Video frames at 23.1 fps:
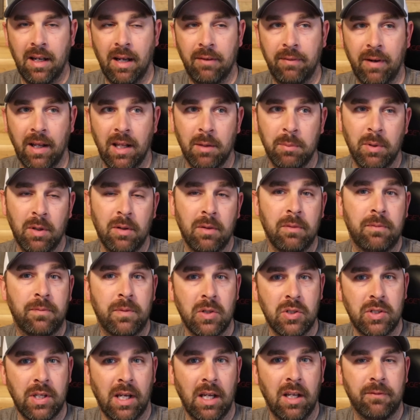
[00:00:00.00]
available
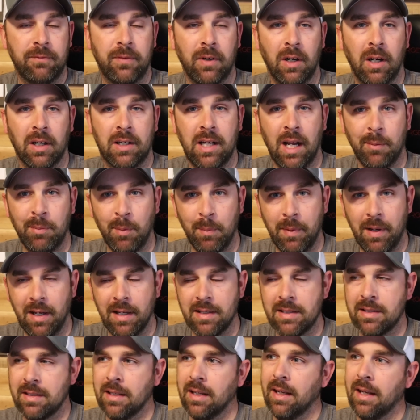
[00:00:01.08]
for sale for a couple
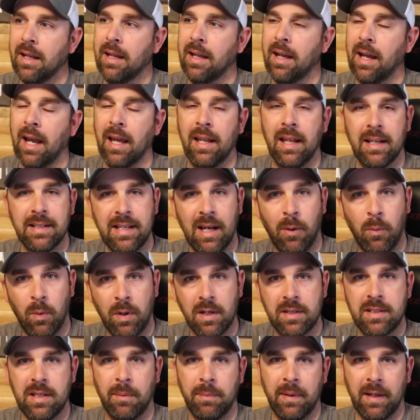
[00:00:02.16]
months, unless I
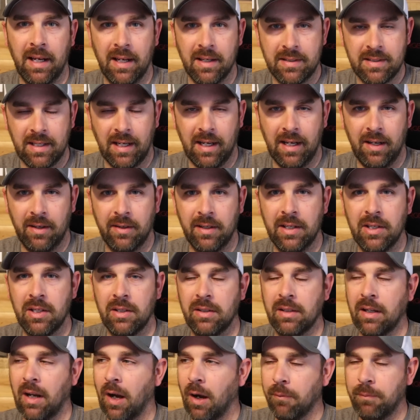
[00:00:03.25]
work something else out,
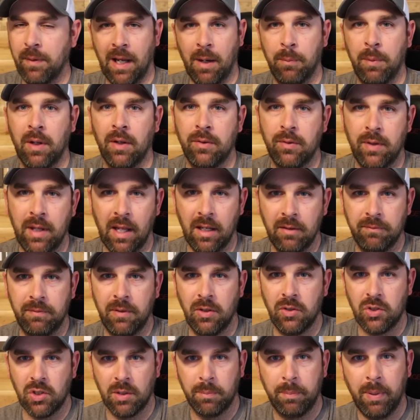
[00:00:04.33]
and hopefully I will do that in the
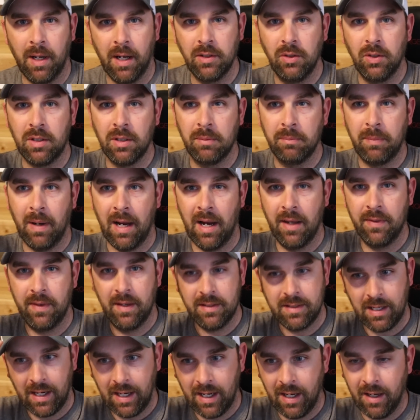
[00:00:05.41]
future. But you can buy
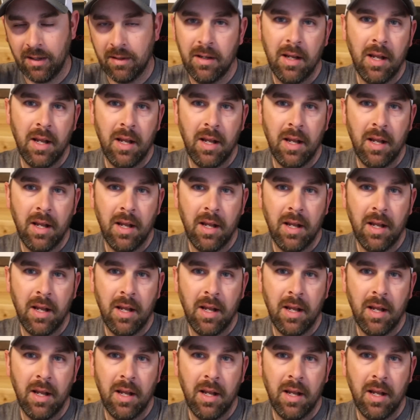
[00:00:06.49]
this hat.